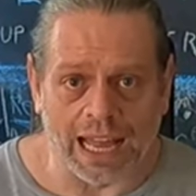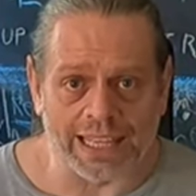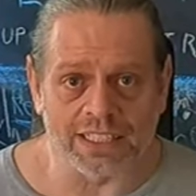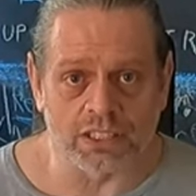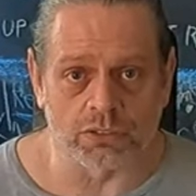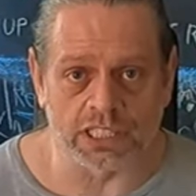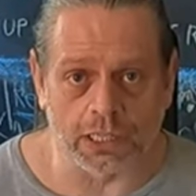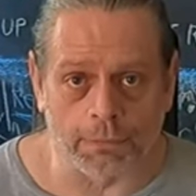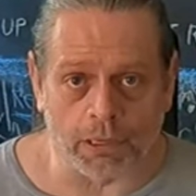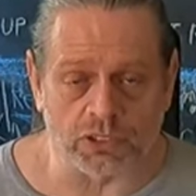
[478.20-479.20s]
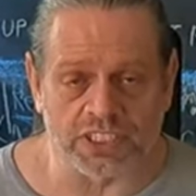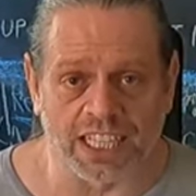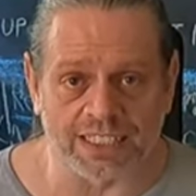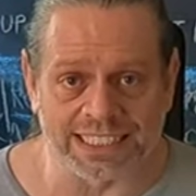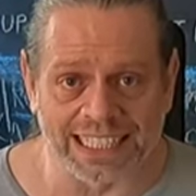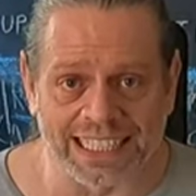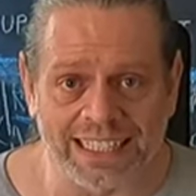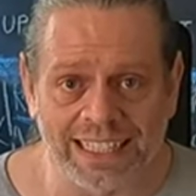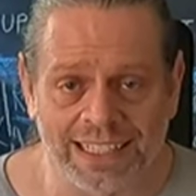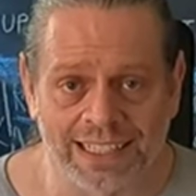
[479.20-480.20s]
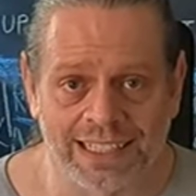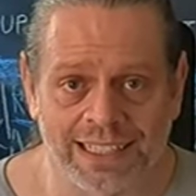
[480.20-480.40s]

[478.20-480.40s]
I get those elbows tucked in.